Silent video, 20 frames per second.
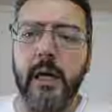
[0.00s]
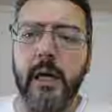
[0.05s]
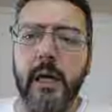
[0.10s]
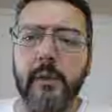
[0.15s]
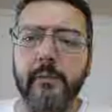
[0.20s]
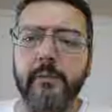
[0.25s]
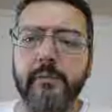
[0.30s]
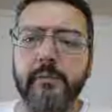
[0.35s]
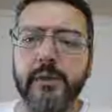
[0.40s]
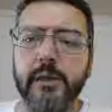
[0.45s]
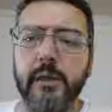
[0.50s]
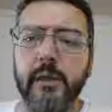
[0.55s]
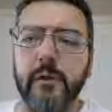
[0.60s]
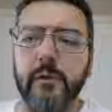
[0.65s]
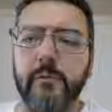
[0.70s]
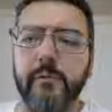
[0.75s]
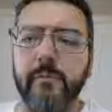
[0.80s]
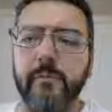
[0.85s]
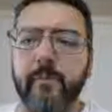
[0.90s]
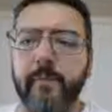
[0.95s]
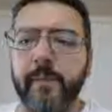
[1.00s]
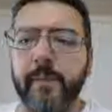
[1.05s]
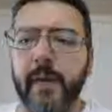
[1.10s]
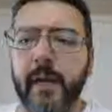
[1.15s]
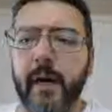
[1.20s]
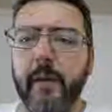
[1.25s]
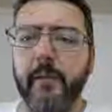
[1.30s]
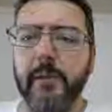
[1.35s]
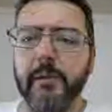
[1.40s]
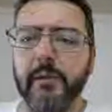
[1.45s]
So
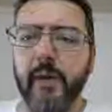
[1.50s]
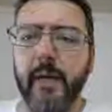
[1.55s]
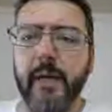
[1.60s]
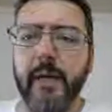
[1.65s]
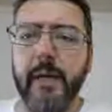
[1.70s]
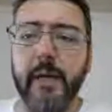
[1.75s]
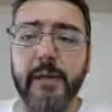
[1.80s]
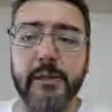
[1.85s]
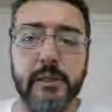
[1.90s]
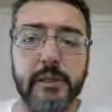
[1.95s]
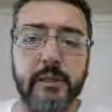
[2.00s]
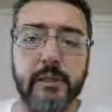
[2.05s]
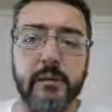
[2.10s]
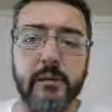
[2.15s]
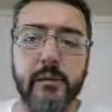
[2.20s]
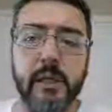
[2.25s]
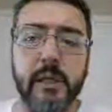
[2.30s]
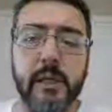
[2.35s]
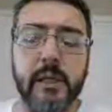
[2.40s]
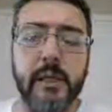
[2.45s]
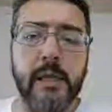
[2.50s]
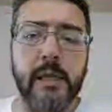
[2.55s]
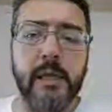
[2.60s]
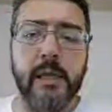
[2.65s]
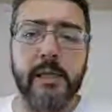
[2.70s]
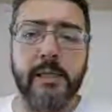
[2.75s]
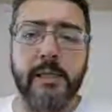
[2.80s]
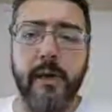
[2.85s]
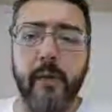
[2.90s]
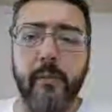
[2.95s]
I'm going to try to ask you
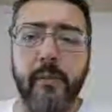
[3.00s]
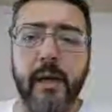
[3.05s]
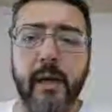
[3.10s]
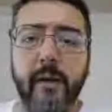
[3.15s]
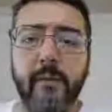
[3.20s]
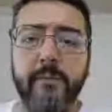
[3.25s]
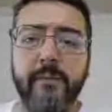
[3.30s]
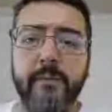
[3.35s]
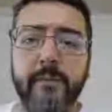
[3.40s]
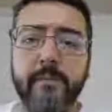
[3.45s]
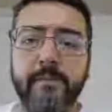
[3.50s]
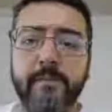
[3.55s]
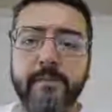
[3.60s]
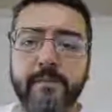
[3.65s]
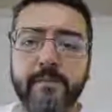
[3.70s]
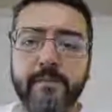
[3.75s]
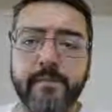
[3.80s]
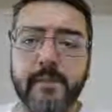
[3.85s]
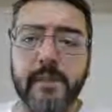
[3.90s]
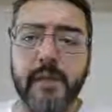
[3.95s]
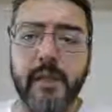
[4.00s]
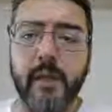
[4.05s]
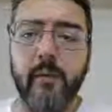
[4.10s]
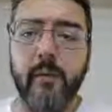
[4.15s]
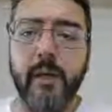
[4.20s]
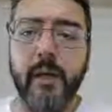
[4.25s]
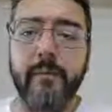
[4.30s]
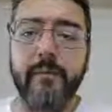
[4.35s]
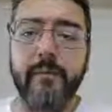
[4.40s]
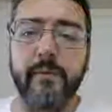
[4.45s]
to help me. I've done
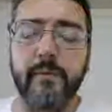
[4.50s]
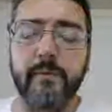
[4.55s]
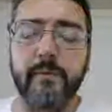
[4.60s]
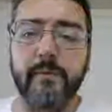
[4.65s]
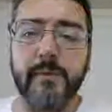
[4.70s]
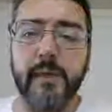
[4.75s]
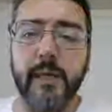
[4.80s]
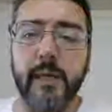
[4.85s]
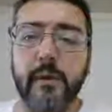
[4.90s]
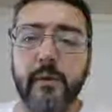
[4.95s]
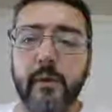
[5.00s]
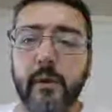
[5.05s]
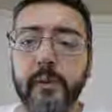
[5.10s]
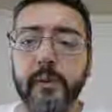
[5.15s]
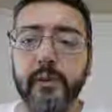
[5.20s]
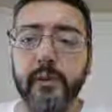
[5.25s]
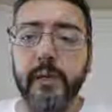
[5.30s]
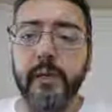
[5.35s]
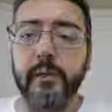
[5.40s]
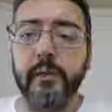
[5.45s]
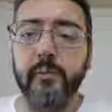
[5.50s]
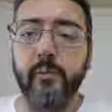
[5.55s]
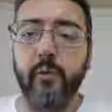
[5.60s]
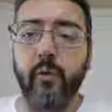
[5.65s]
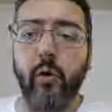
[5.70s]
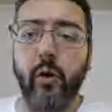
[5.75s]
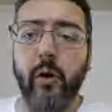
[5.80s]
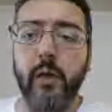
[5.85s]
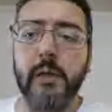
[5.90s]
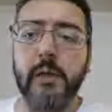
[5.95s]
what I can do. I'm going to try to do
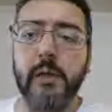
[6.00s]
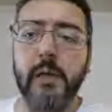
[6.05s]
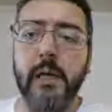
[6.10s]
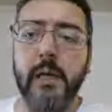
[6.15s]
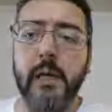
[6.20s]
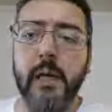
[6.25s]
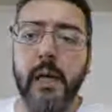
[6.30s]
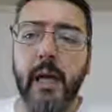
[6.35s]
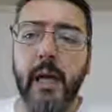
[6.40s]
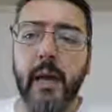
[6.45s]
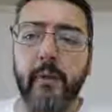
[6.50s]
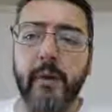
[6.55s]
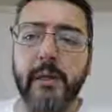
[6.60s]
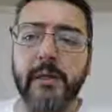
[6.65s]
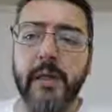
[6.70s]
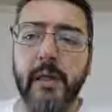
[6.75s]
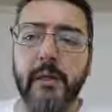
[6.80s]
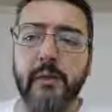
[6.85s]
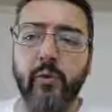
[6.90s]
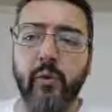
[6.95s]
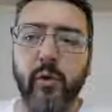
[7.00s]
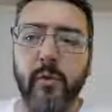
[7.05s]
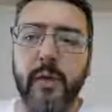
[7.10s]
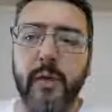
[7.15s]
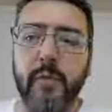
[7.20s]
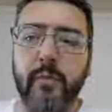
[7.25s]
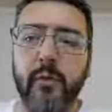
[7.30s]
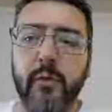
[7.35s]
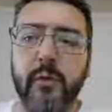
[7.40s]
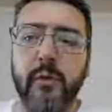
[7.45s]
more and reach out to more
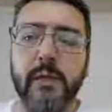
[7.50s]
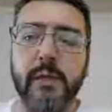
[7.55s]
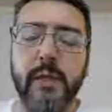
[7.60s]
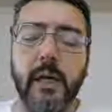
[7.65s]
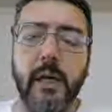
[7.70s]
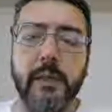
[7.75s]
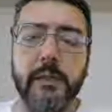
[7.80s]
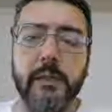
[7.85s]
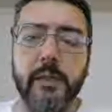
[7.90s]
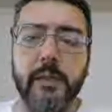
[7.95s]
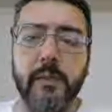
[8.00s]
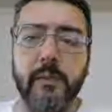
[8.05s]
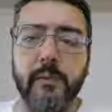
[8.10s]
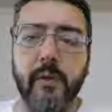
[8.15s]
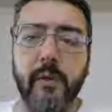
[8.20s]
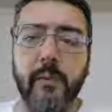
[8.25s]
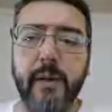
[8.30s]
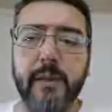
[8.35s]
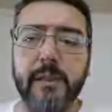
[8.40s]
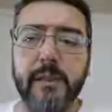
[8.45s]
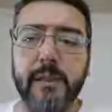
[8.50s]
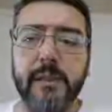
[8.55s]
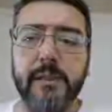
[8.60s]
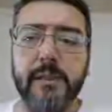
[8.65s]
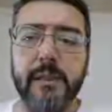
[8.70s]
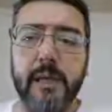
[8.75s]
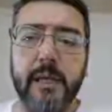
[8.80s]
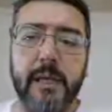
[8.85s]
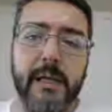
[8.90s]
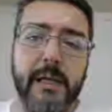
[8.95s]
people to let them know about
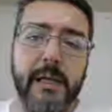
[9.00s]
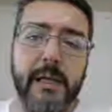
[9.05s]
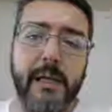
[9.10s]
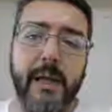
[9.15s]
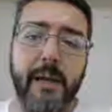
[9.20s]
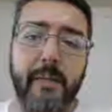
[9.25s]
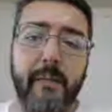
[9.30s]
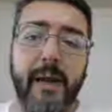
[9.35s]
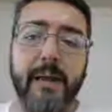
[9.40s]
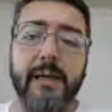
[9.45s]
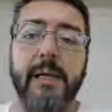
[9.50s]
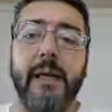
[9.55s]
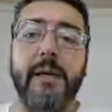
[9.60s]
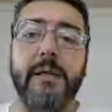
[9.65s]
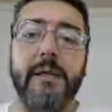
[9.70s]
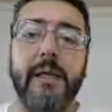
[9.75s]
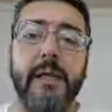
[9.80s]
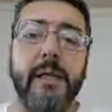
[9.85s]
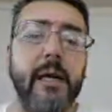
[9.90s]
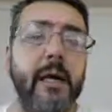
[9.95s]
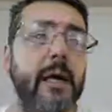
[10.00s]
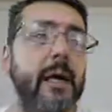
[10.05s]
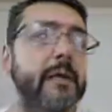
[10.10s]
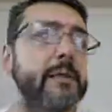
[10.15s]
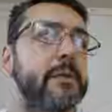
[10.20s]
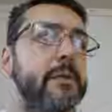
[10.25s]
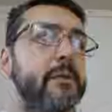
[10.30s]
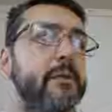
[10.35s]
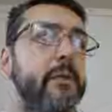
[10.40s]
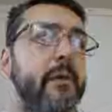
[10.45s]
this. It might not
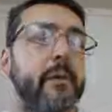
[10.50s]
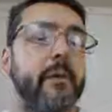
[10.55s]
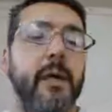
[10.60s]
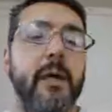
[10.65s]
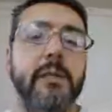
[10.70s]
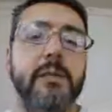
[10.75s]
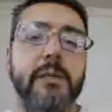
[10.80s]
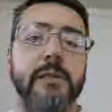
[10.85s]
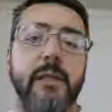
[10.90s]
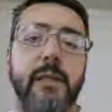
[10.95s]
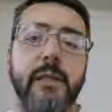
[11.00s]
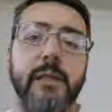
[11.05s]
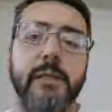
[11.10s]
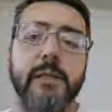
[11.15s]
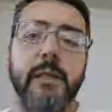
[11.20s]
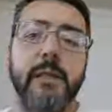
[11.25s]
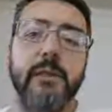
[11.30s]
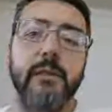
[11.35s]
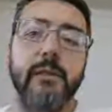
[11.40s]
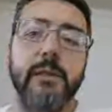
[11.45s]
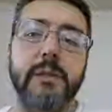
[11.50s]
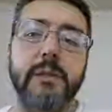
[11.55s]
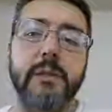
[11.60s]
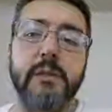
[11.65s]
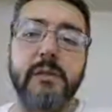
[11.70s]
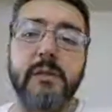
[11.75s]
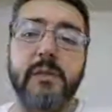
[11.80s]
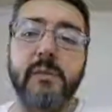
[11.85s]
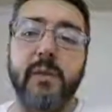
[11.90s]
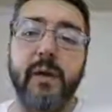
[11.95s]
do very much. Like I said, there is
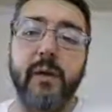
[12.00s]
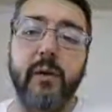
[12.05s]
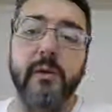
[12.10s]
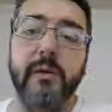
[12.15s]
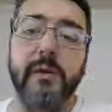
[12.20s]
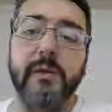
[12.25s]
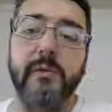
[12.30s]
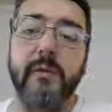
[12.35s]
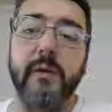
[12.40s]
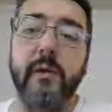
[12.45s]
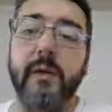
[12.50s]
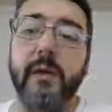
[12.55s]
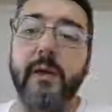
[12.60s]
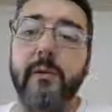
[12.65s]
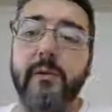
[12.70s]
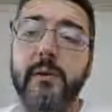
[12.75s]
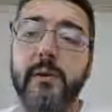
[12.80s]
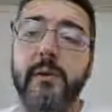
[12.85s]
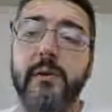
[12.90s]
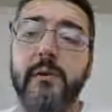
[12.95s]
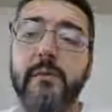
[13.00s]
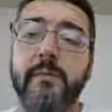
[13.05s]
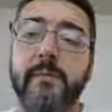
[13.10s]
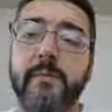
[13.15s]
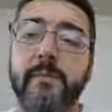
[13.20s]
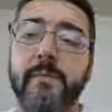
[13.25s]
Spyro on this phone. I don't know.